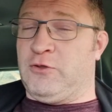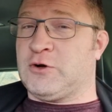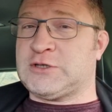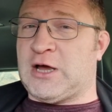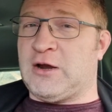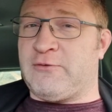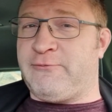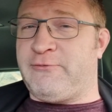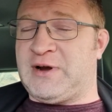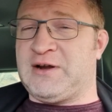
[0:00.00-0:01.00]
knocked out a
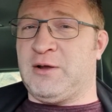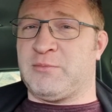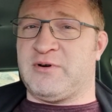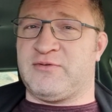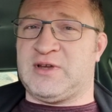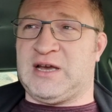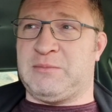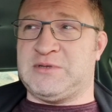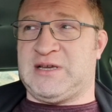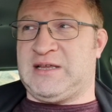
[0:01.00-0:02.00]
fair number of times,